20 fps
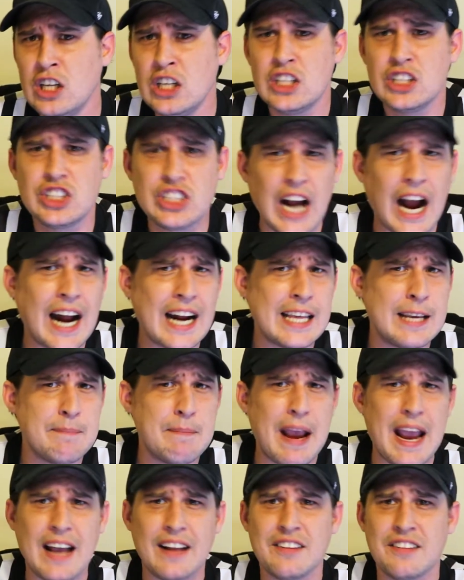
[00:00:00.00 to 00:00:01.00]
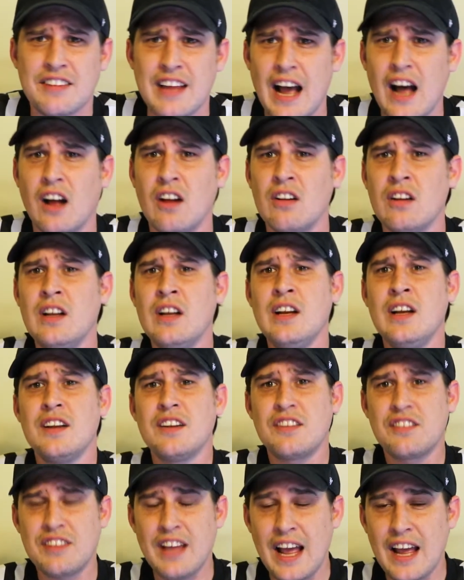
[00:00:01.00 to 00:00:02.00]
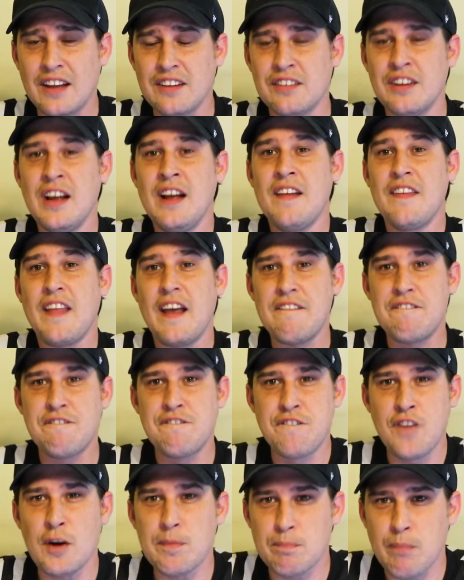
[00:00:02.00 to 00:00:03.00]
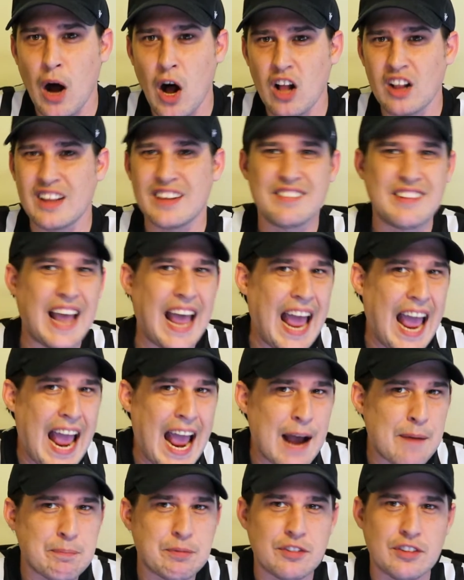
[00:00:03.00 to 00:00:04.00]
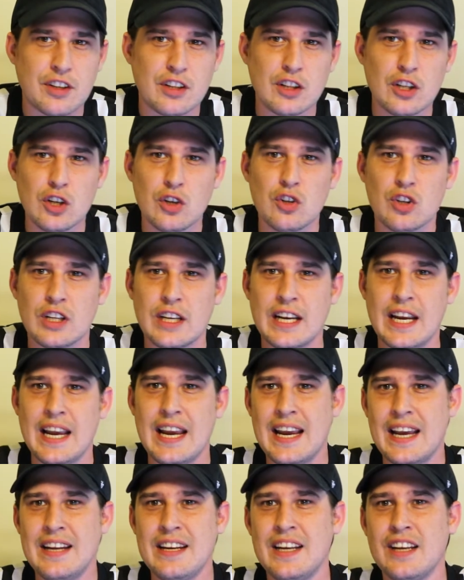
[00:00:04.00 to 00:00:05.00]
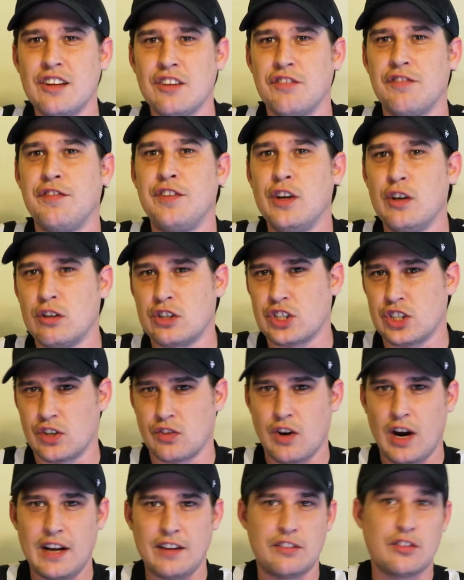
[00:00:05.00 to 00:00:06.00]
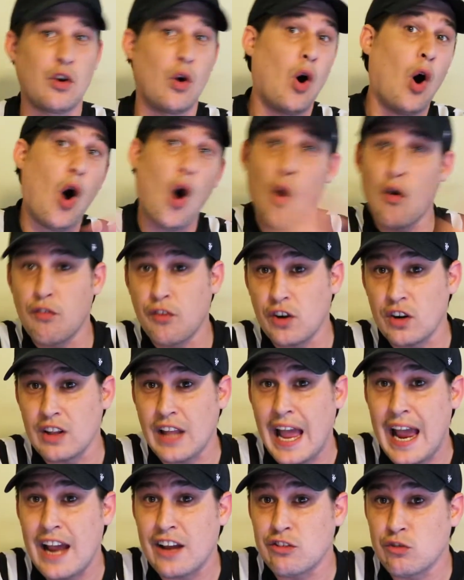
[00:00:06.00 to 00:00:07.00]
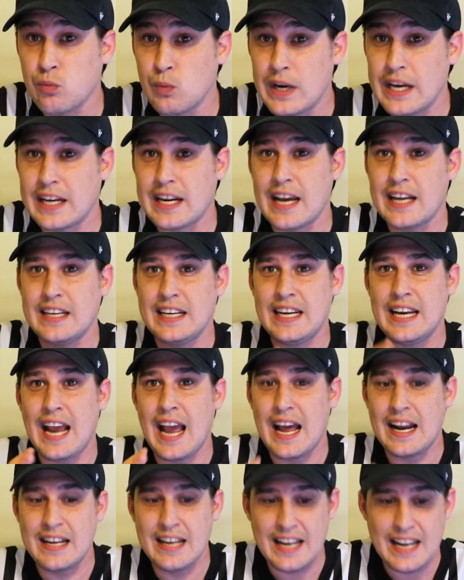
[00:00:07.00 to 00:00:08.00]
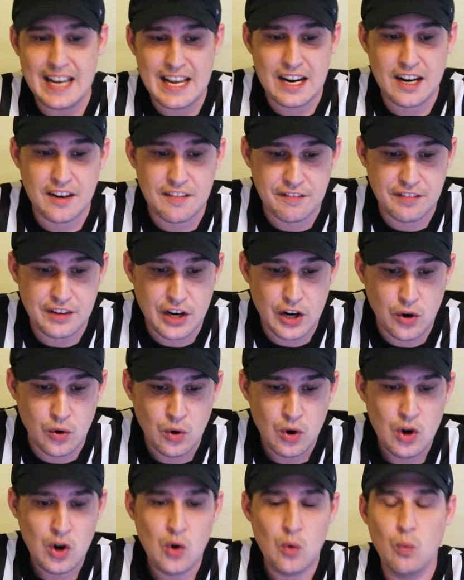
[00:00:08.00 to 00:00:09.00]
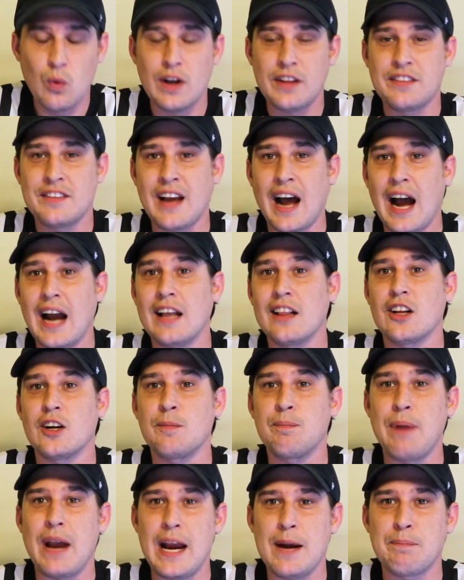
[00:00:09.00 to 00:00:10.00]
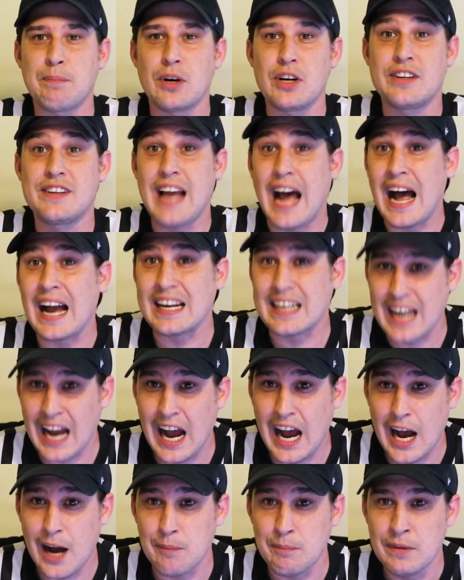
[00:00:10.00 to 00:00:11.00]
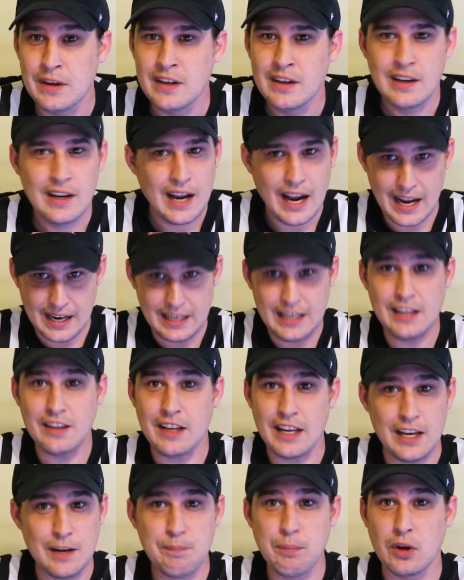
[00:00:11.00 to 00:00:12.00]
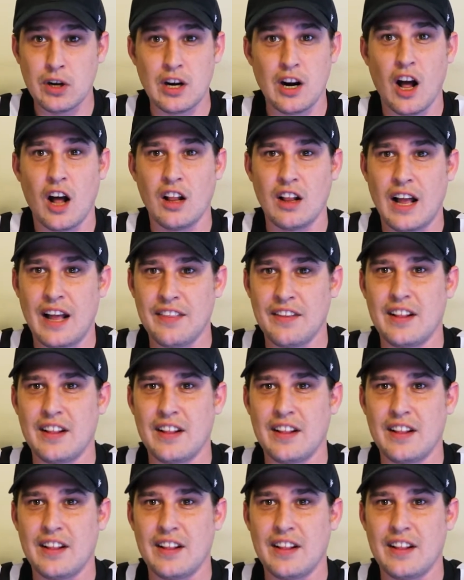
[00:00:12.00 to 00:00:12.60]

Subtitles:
Manziel says that football is absolutely in his future, right? So over last weekend, he had an interview with TylerPaper.com, and he put it all on the